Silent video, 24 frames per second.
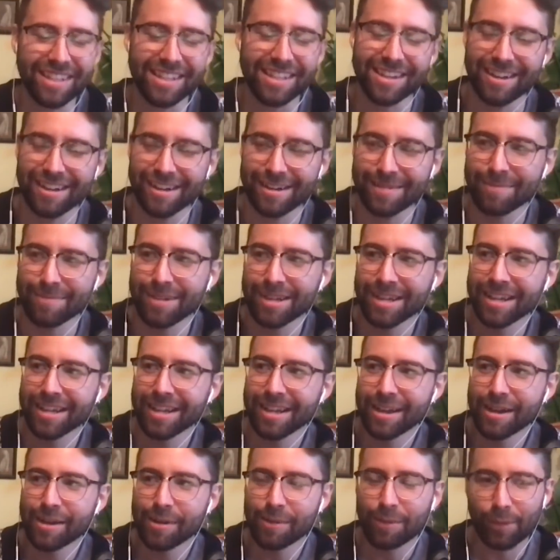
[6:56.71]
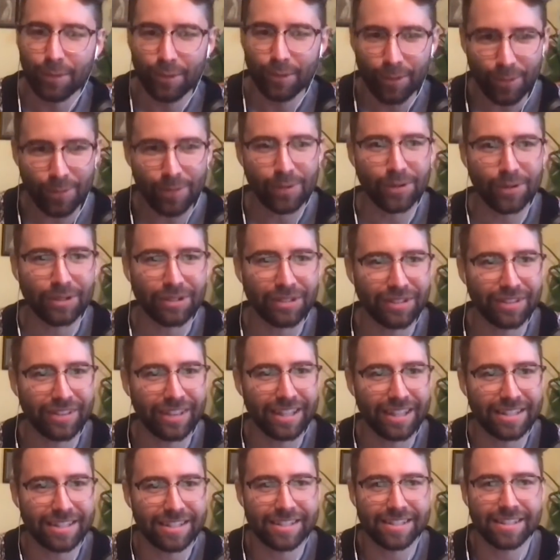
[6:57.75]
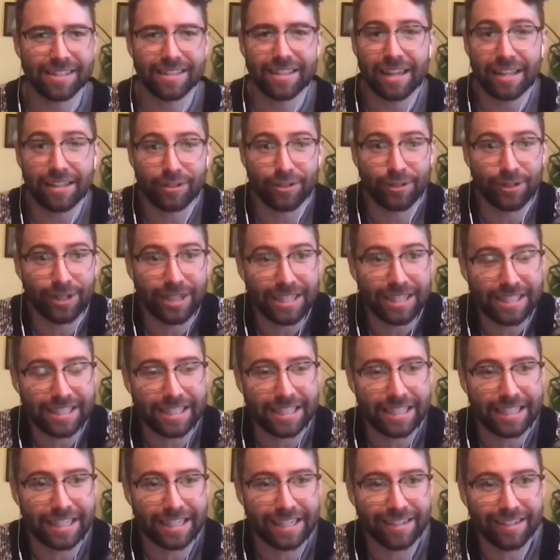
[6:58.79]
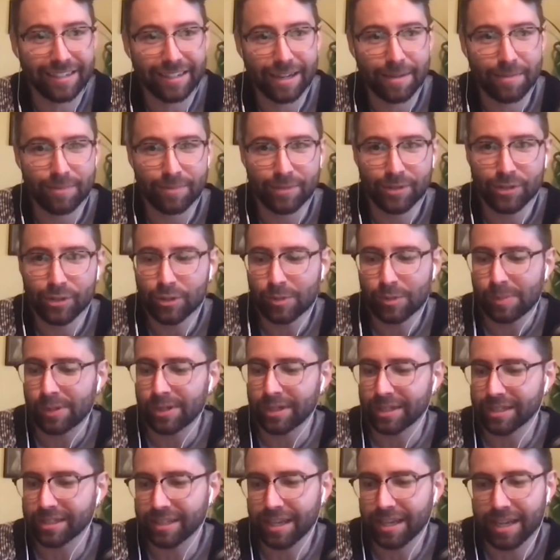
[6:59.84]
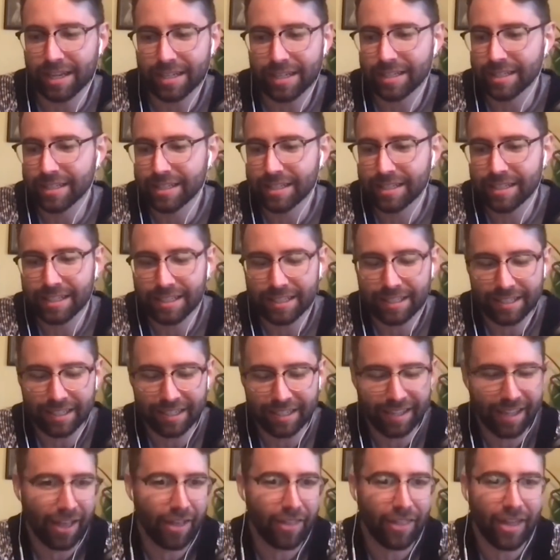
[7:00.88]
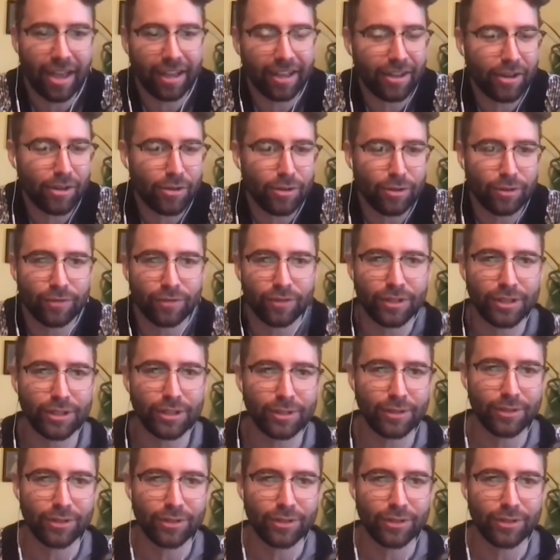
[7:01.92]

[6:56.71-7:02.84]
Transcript: Um. Well, cool. That's that's great to hear. I'm super excited to see how that goes for you.